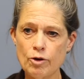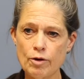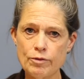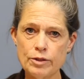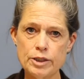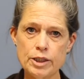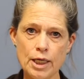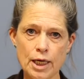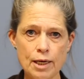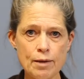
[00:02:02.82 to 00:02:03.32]
have a
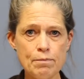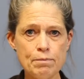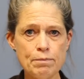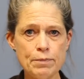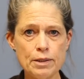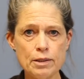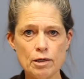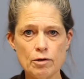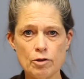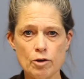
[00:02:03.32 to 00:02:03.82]

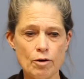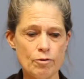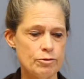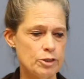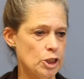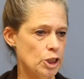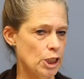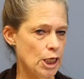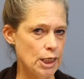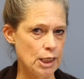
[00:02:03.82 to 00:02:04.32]
temp, you have
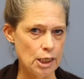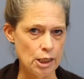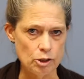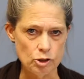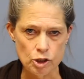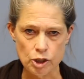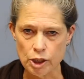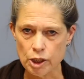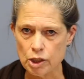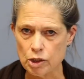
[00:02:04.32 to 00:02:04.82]
shaking
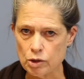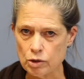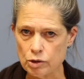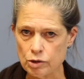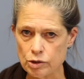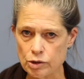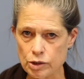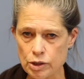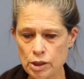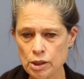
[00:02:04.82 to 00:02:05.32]

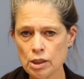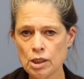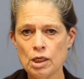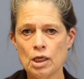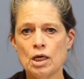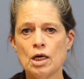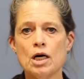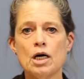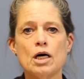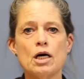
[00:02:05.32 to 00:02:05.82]
chills,
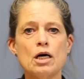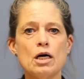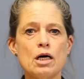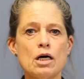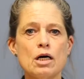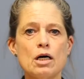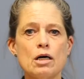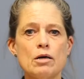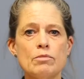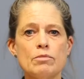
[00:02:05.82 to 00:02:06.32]

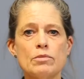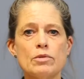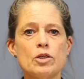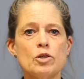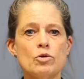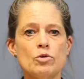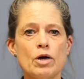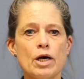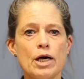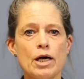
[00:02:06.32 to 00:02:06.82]

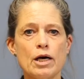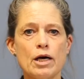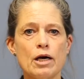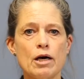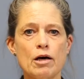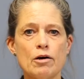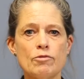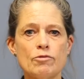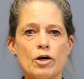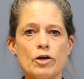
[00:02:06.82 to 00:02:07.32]
you
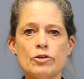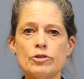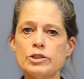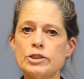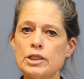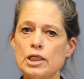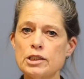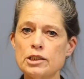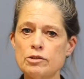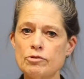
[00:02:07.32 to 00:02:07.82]
have other
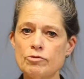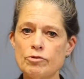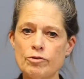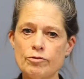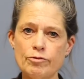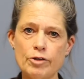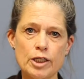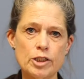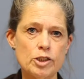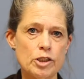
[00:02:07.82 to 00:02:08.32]
signs of
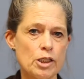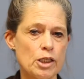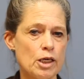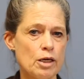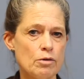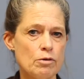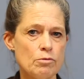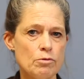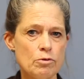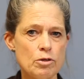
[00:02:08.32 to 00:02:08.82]
infection
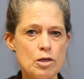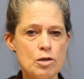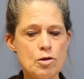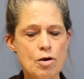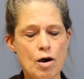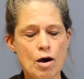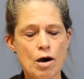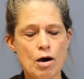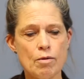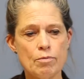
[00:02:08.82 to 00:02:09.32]
can
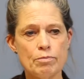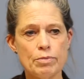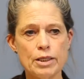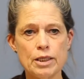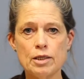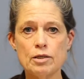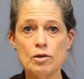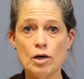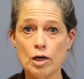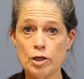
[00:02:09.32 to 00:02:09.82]

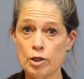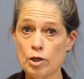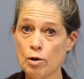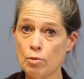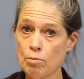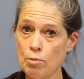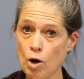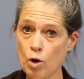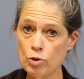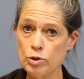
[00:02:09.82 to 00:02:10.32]
be a
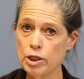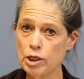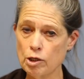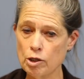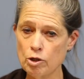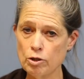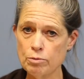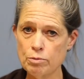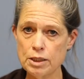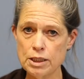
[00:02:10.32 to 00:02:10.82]
pneumonia
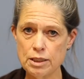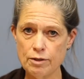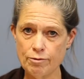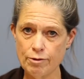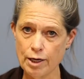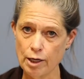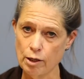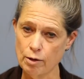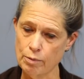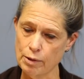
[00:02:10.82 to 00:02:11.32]
could be
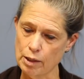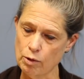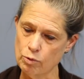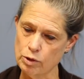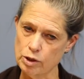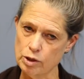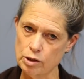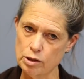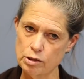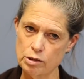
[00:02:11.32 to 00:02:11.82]
developing,
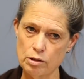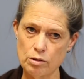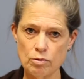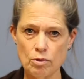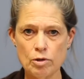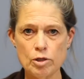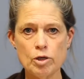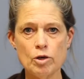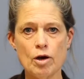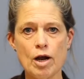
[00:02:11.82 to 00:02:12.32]
which is
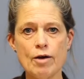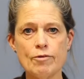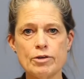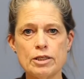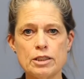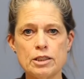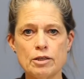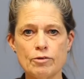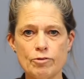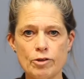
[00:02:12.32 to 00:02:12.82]
you're
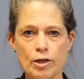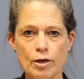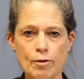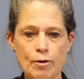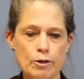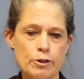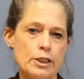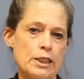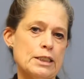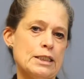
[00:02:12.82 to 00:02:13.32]
having
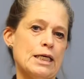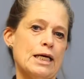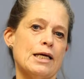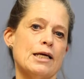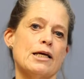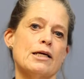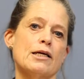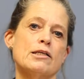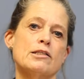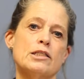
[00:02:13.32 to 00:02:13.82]
difficulty
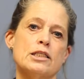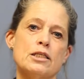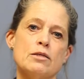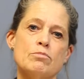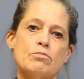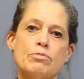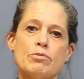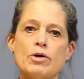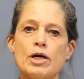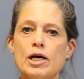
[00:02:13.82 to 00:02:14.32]
taking a deep
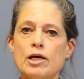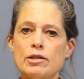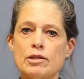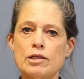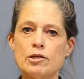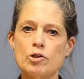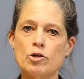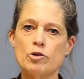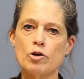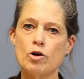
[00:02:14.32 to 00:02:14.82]
breath
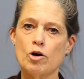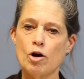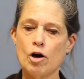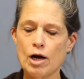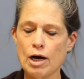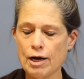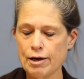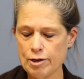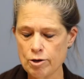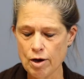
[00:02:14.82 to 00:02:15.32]
and
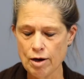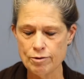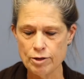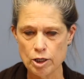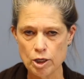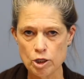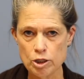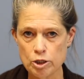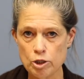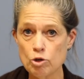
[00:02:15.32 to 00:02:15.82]
you have a
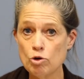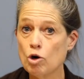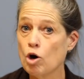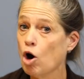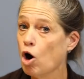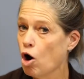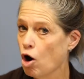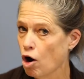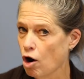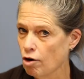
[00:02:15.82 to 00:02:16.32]
new
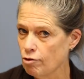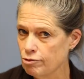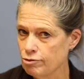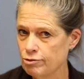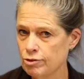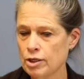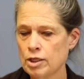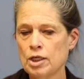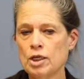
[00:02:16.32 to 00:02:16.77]
cough.